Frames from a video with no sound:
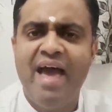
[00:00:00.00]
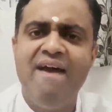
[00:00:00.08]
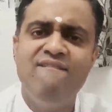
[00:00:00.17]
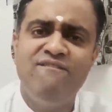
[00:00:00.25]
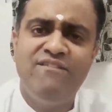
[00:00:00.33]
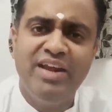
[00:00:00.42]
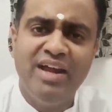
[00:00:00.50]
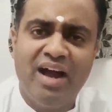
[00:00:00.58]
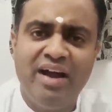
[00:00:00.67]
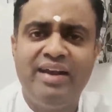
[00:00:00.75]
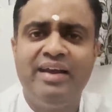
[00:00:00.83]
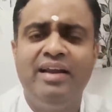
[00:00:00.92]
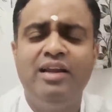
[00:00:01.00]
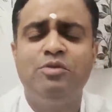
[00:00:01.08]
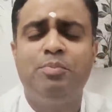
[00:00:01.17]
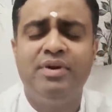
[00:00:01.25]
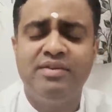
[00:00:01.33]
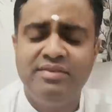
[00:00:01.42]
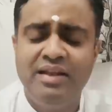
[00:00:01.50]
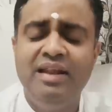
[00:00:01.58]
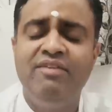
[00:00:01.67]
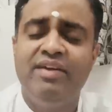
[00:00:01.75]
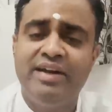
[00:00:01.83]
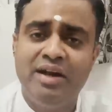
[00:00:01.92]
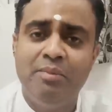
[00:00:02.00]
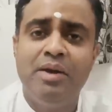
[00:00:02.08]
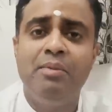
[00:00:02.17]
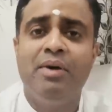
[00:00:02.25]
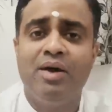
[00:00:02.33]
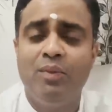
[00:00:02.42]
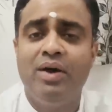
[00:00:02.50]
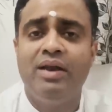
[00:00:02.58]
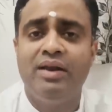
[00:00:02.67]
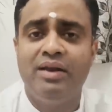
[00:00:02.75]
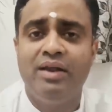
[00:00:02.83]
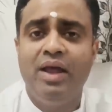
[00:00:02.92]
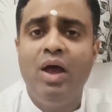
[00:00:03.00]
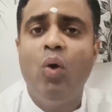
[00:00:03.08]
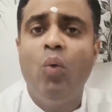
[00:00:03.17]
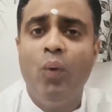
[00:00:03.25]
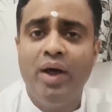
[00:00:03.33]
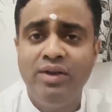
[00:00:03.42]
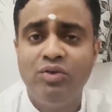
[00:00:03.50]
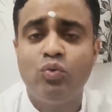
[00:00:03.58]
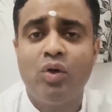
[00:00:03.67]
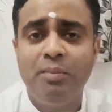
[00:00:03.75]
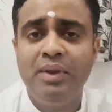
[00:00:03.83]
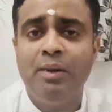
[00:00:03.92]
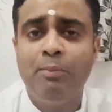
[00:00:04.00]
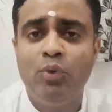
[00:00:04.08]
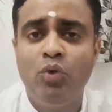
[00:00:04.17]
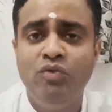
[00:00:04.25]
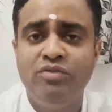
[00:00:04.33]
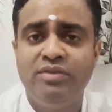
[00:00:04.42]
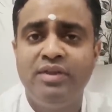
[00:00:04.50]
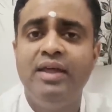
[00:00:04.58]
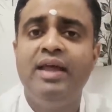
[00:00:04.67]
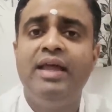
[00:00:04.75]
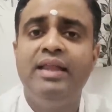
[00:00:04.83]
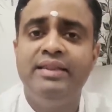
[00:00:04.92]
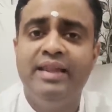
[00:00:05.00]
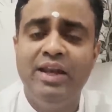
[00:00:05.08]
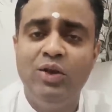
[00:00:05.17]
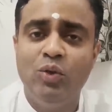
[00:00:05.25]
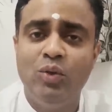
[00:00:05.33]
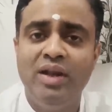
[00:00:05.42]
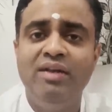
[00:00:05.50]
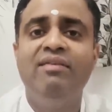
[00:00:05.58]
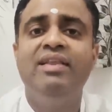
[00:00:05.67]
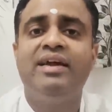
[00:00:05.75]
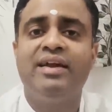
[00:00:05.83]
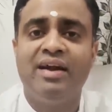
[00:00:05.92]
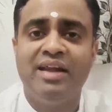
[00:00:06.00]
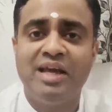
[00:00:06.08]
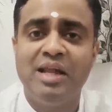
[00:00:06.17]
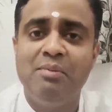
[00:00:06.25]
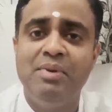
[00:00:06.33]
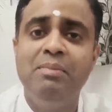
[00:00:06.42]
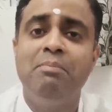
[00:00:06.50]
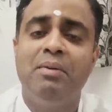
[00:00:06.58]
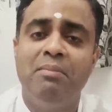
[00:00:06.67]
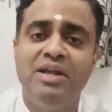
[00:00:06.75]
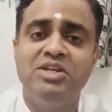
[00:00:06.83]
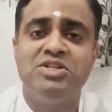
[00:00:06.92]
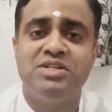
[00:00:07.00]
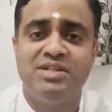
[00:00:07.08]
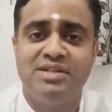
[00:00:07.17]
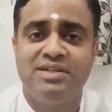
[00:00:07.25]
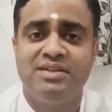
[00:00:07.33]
Every article is personally vetted by Bhagwan. Once Swami approves, then only will that article be published.